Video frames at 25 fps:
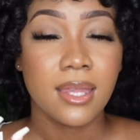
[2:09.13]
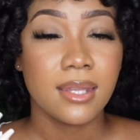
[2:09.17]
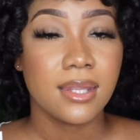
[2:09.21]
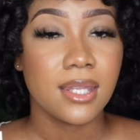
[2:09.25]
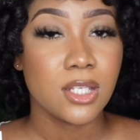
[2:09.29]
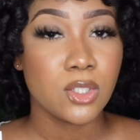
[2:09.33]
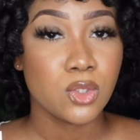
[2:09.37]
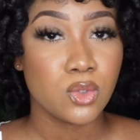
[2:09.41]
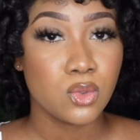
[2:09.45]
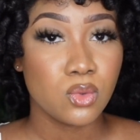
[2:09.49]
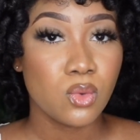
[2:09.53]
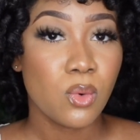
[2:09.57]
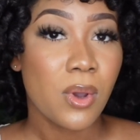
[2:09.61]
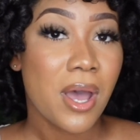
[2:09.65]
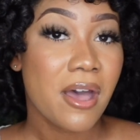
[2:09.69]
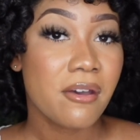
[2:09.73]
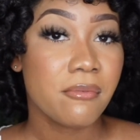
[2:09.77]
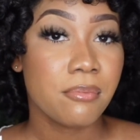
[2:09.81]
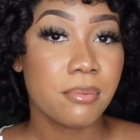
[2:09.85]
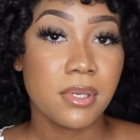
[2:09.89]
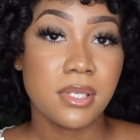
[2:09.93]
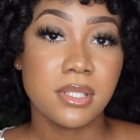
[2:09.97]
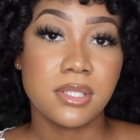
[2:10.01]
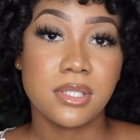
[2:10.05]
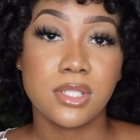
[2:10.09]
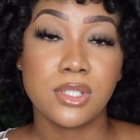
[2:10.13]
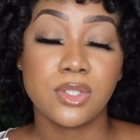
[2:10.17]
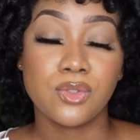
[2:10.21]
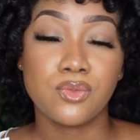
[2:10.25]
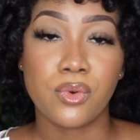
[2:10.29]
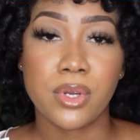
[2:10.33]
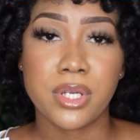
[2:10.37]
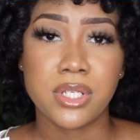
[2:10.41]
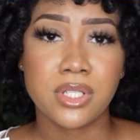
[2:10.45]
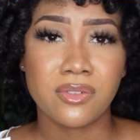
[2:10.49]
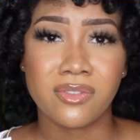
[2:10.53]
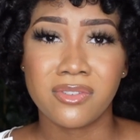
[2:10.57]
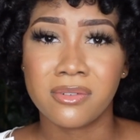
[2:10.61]
they do have pieces
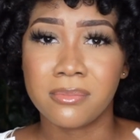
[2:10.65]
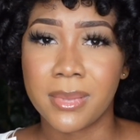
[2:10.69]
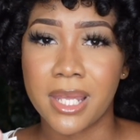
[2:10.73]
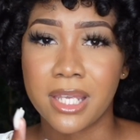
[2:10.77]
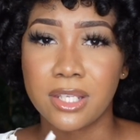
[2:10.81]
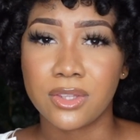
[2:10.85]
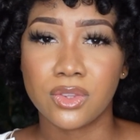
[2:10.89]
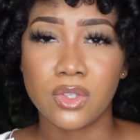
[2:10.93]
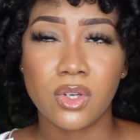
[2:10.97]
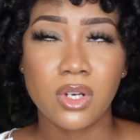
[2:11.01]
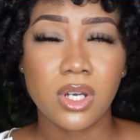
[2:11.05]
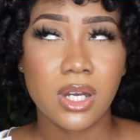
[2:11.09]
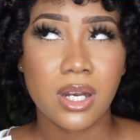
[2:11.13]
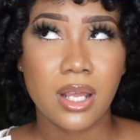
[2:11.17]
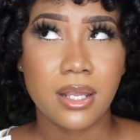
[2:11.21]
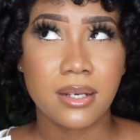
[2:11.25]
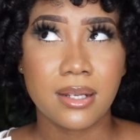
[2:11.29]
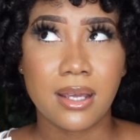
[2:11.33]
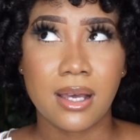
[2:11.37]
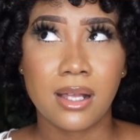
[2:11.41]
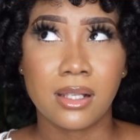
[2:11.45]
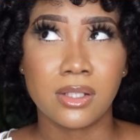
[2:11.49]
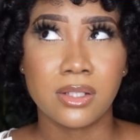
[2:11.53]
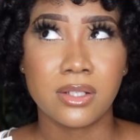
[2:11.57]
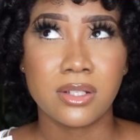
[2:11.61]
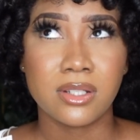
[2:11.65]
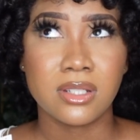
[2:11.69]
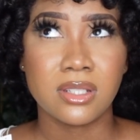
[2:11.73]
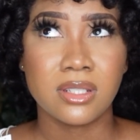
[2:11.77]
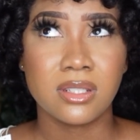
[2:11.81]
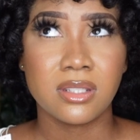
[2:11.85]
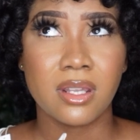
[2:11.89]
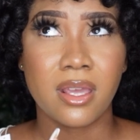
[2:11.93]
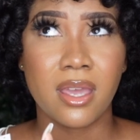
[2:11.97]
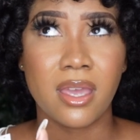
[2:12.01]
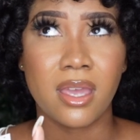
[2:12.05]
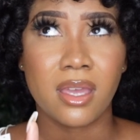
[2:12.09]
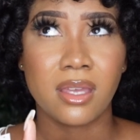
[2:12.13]
ranging from like
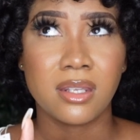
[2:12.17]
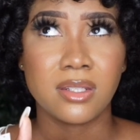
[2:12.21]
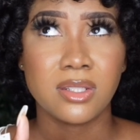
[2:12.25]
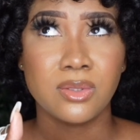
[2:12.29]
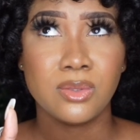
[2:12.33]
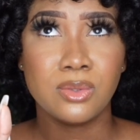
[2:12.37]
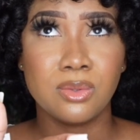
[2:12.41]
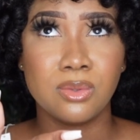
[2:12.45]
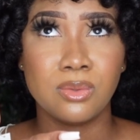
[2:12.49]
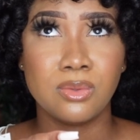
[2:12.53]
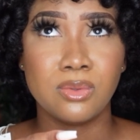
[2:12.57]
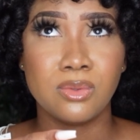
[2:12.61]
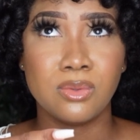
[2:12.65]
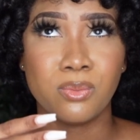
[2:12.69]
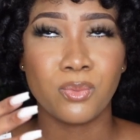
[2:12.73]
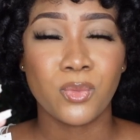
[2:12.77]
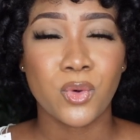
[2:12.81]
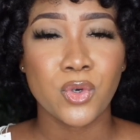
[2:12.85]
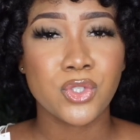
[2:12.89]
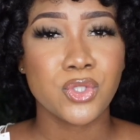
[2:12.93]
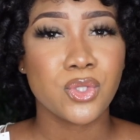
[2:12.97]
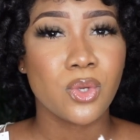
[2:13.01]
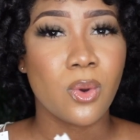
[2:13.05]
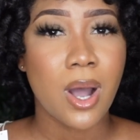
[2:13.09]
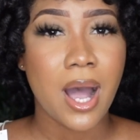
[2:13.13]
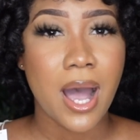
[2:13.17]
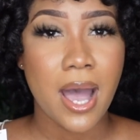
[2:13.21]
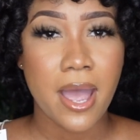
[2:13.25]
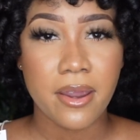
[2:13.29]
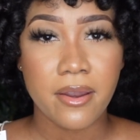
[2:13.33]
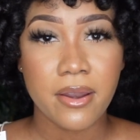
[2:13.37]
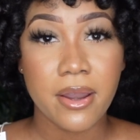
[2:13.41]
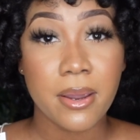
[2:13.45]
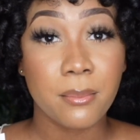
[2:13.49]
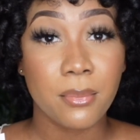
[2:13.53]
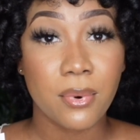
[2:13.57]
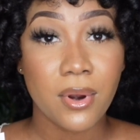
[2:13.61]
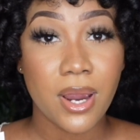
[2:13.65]
$39 to more so higher
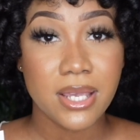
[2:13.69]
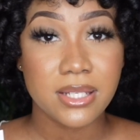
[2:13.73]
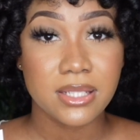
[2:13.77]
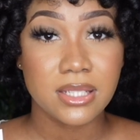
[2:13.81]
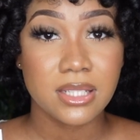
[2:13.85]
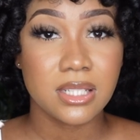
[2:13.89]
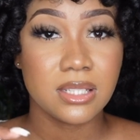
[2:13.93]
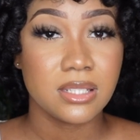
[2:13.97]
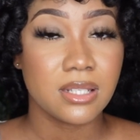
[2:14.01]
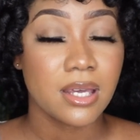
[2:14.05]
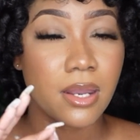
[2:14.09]
end prices.